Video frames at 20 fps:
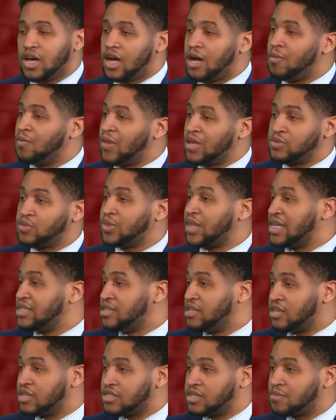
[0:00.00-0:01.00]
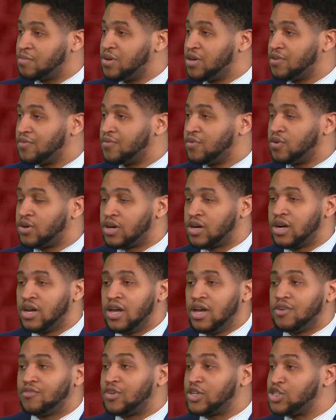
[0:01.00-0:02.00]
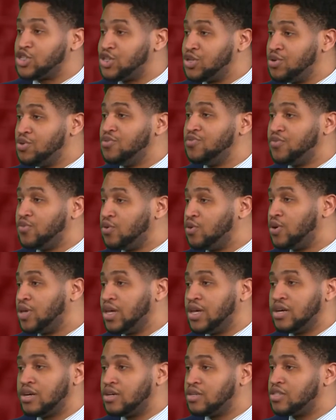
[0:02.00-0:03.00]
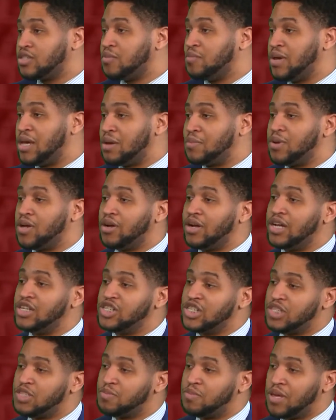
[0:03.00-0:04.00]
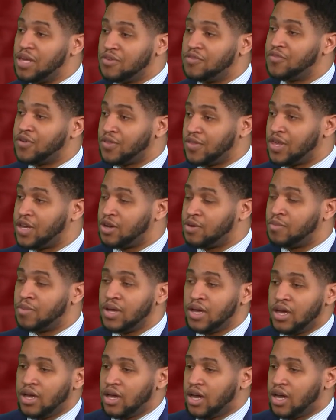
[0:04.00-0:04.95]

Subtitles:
That's what they send us up here for 2 full years, to be up here and just speak for them.